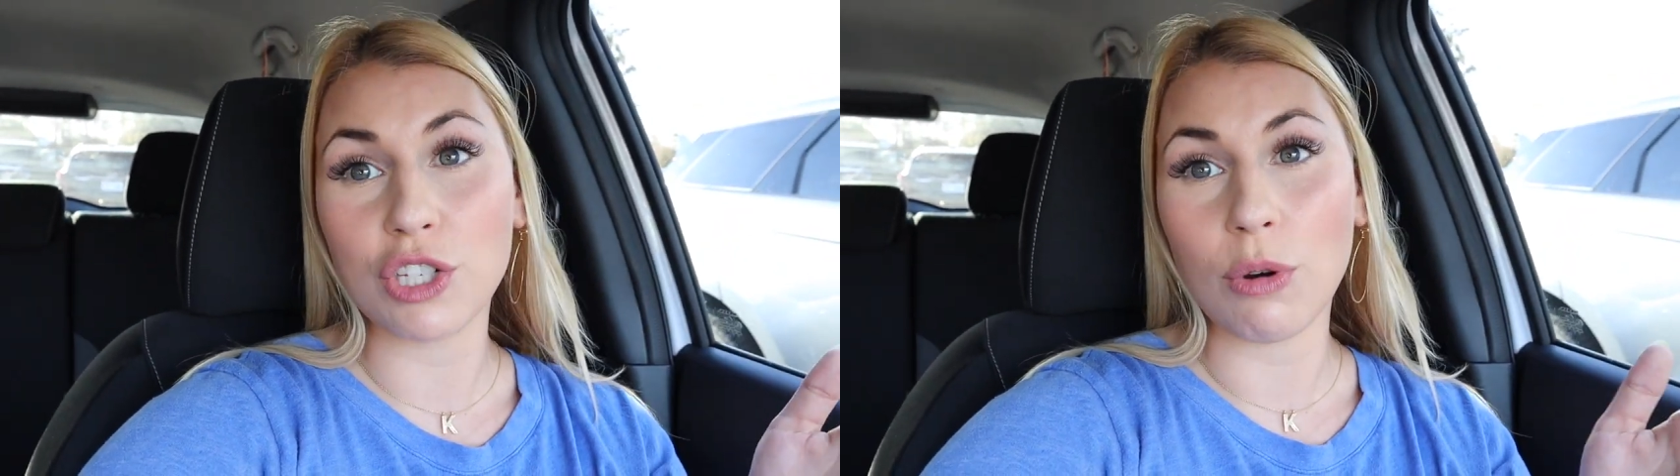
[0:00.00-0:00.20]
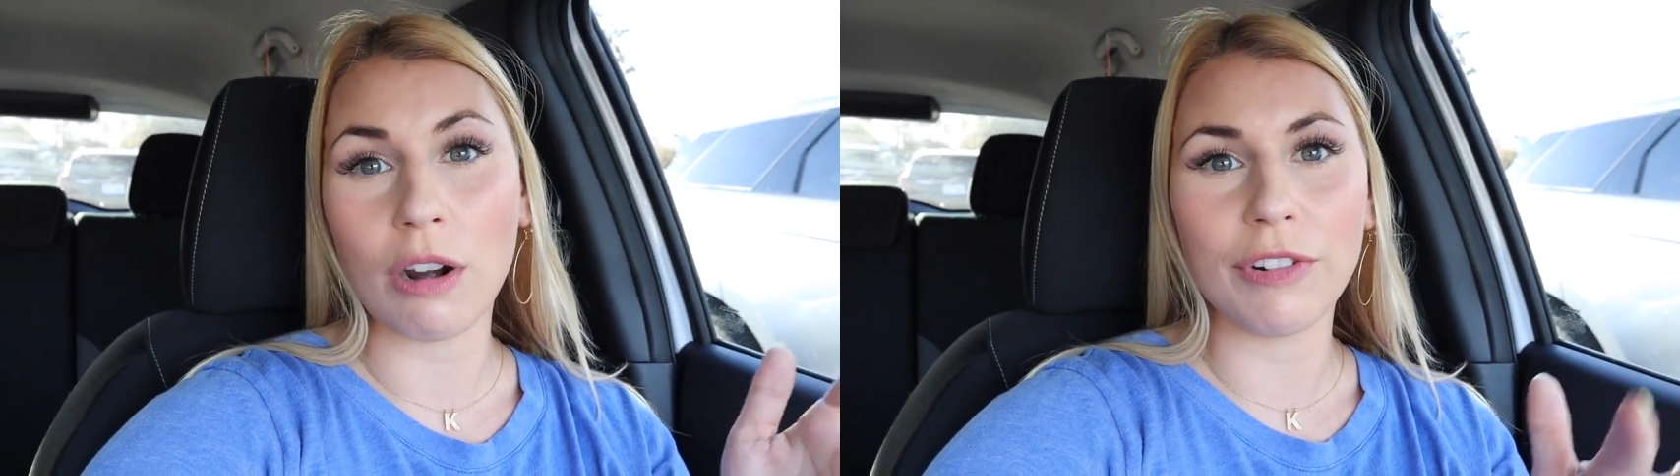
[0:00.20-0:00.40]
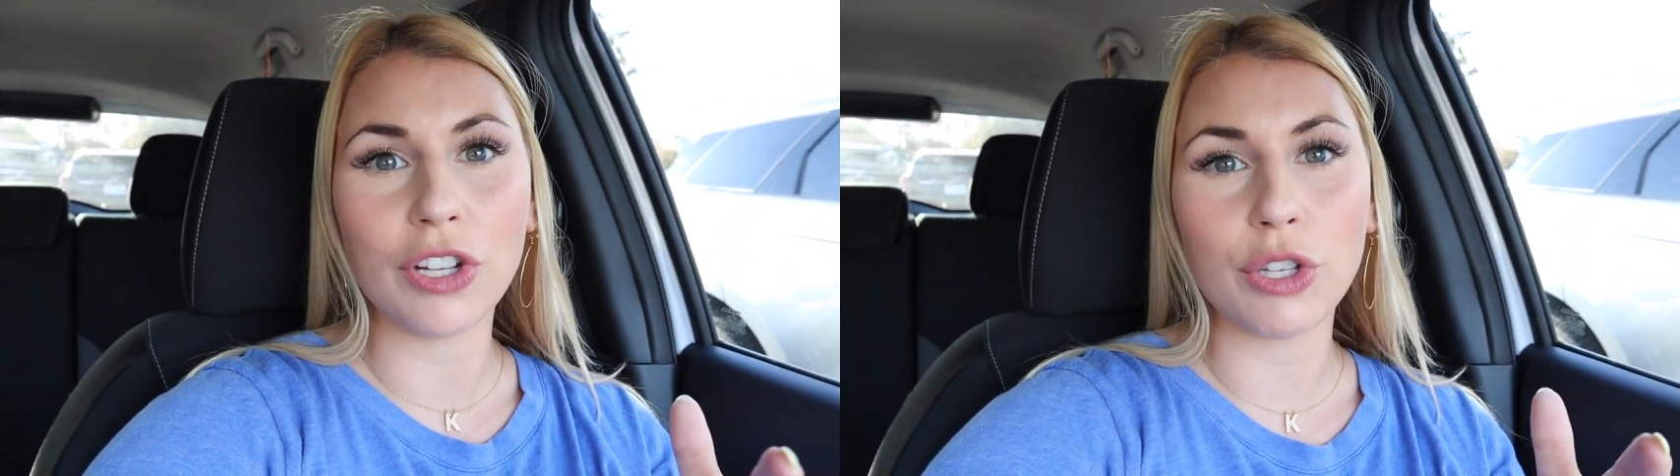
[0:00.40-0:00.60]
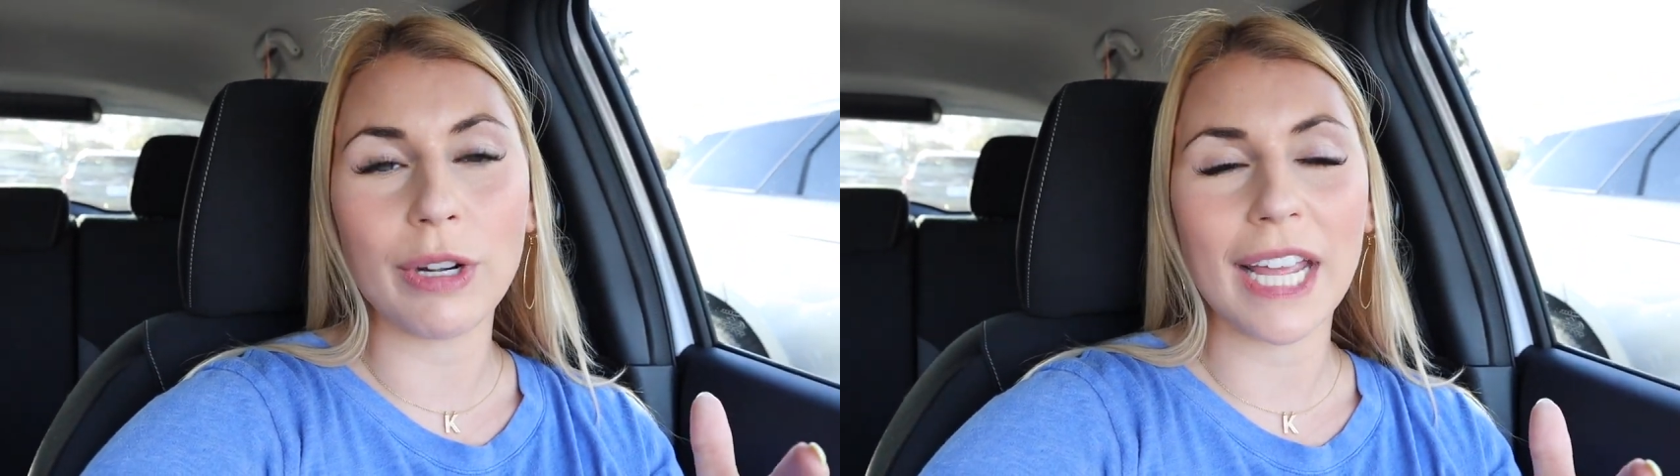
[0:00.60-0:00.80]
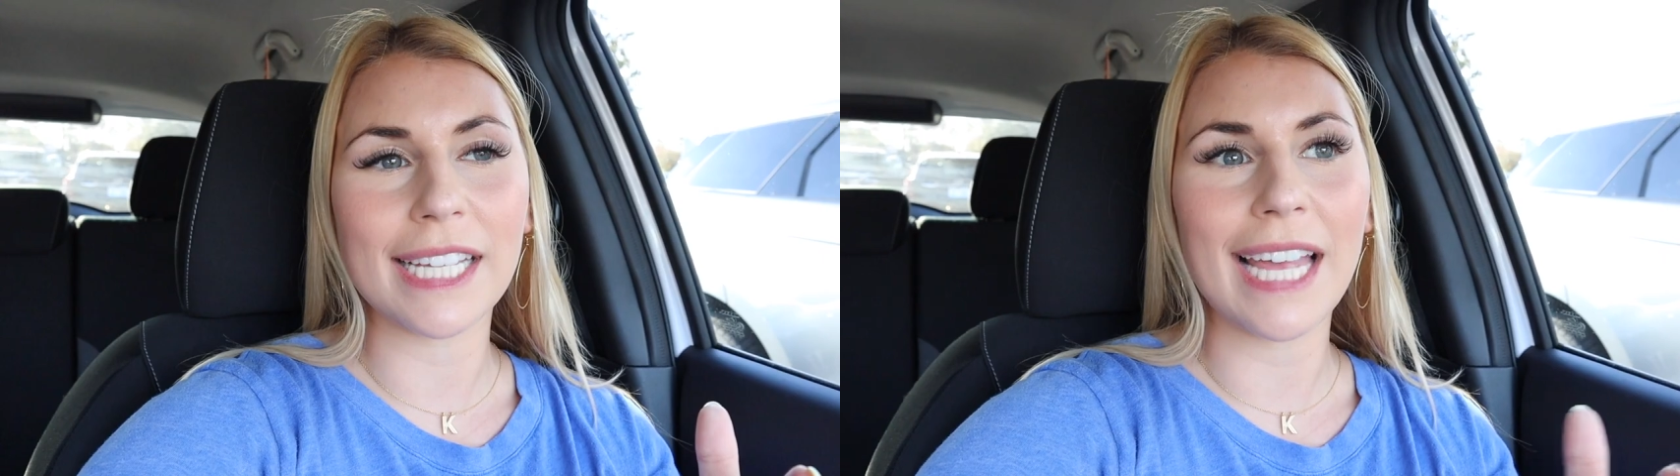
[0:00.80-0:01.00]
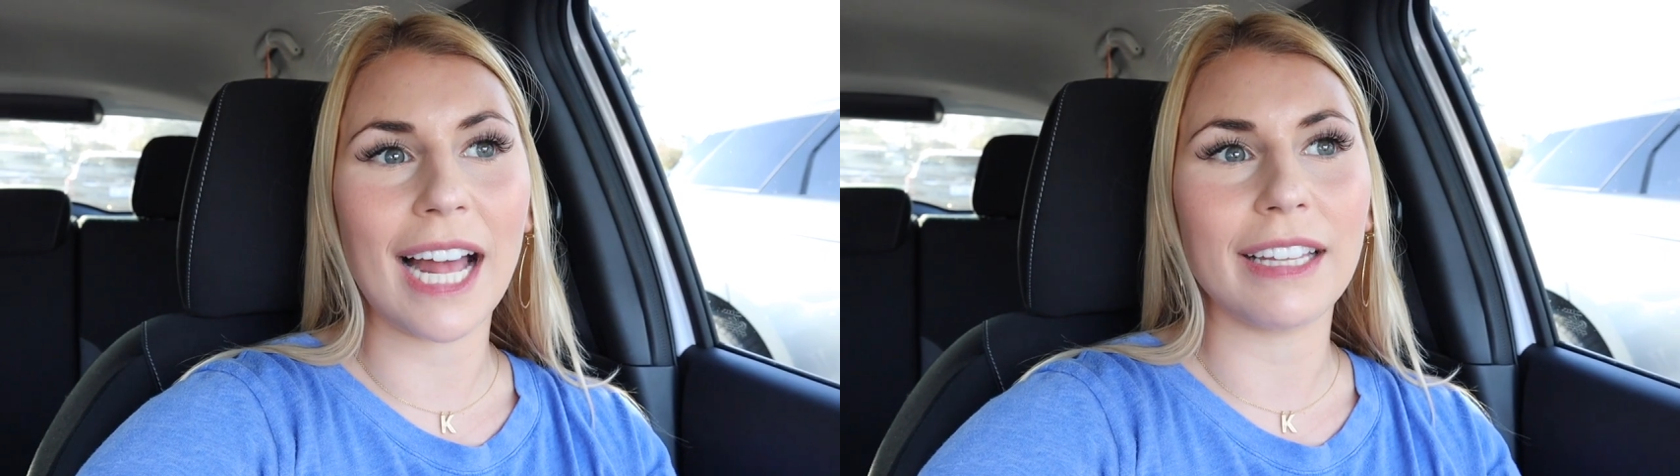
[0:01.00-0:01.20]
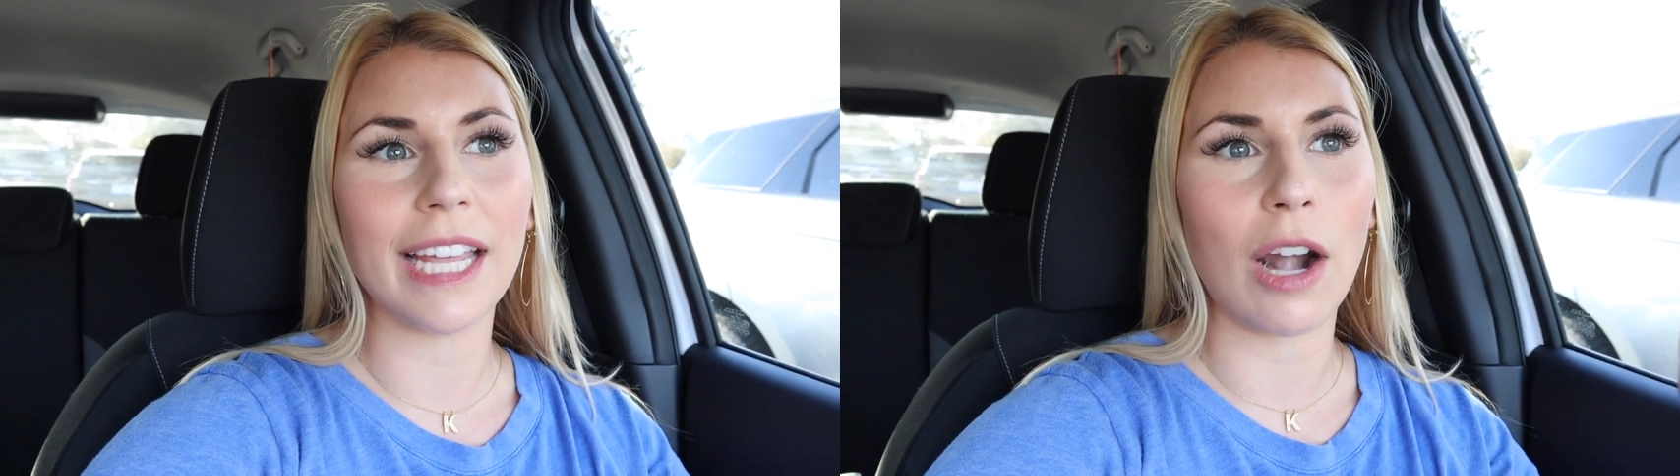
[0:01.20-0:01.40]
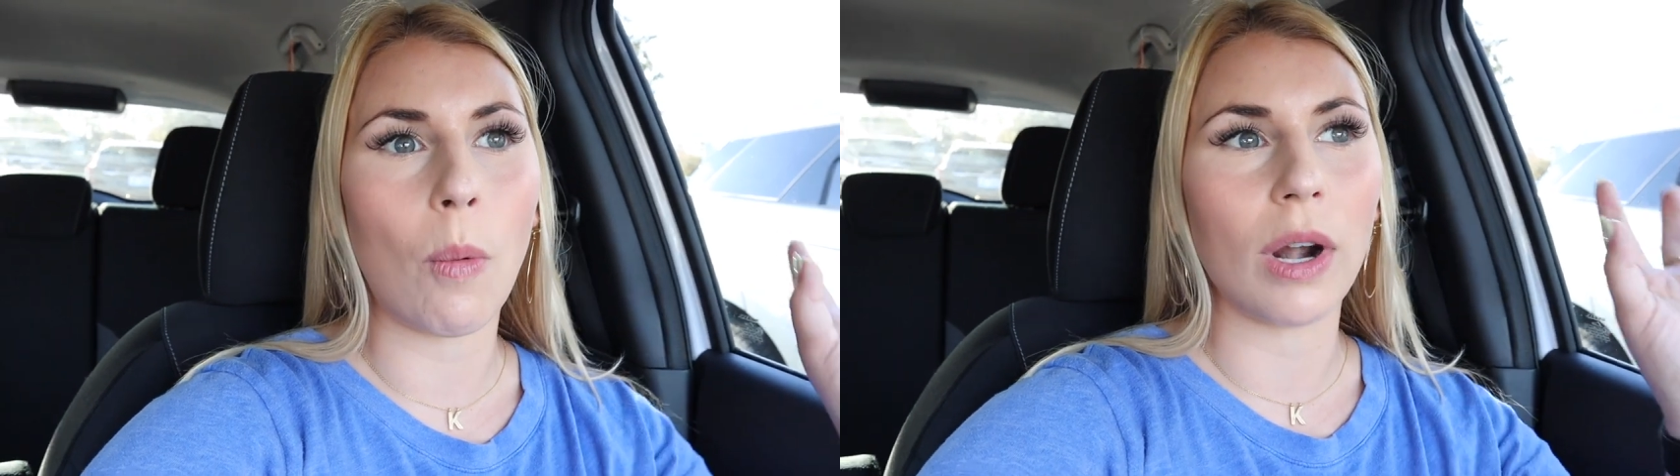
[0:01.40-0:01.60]
into our real unit
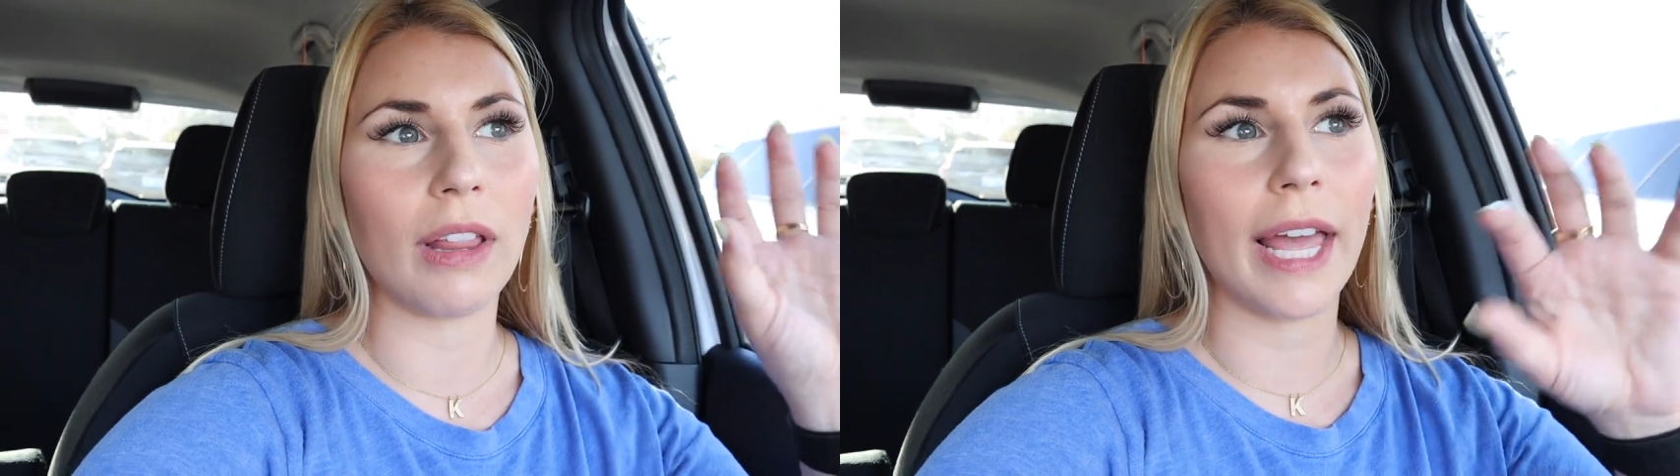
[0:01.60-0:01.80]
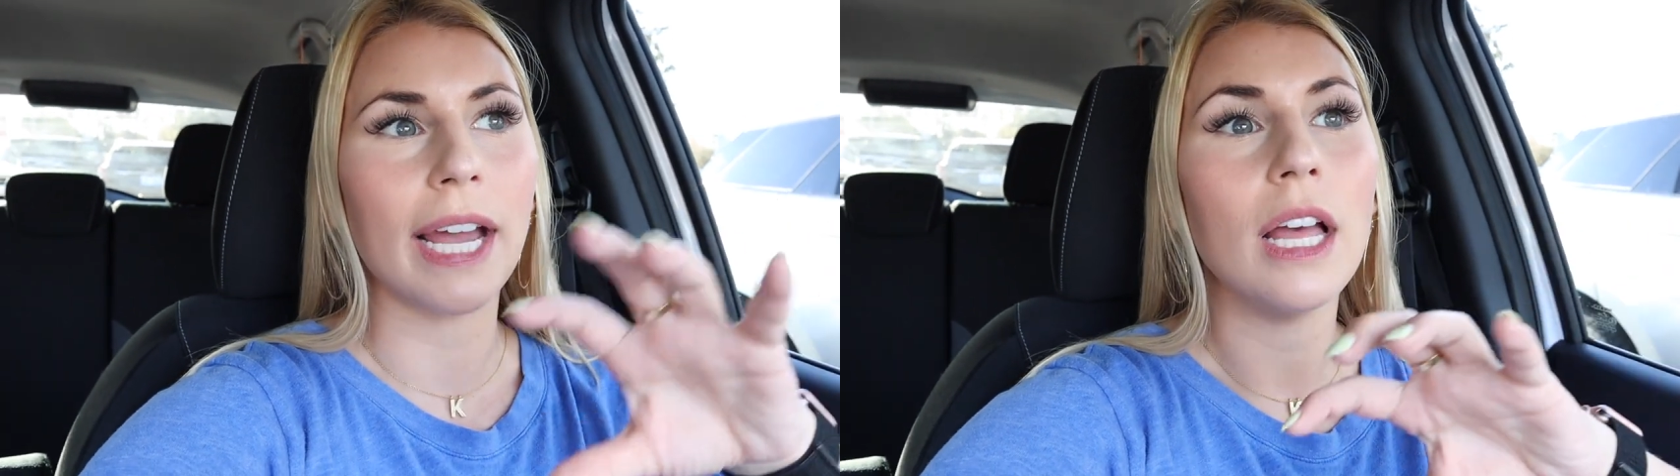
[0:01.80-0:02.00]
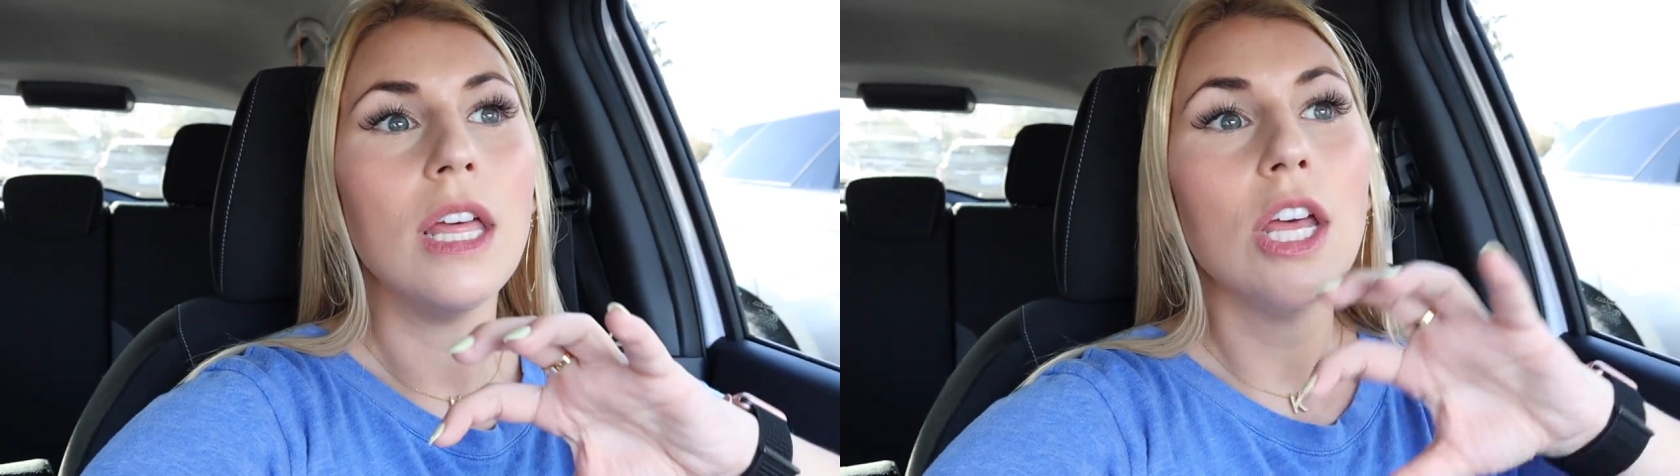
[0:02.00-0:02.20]
exactly, I don't wanna like